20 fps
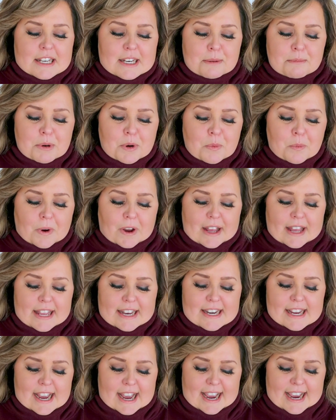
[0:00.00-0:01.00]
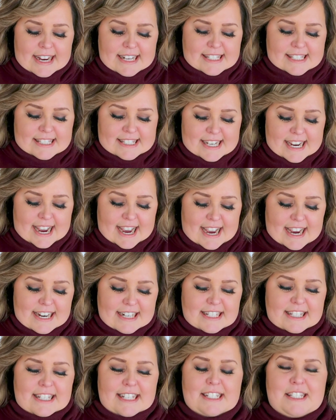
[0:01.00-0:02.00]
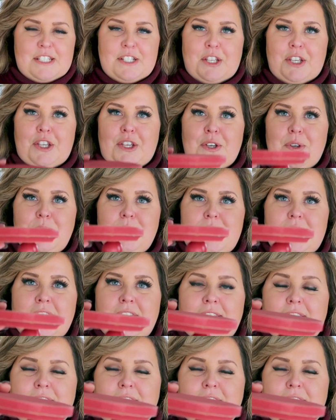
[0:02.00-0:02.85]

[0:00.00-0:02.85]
Number one, I snagged this cute